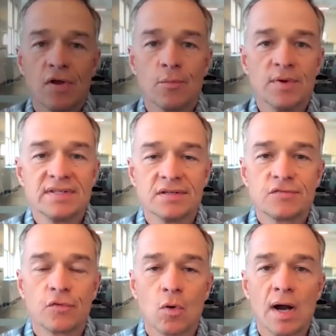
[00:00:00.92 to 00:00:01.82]
know the
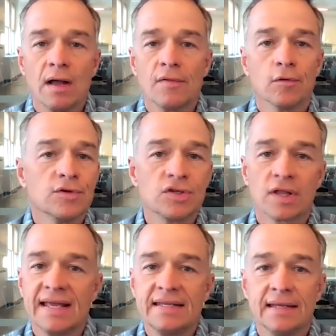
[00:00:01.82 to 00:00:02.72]
business for a while. The
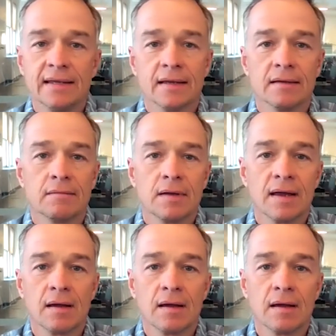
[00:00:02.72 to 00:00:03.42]
original idea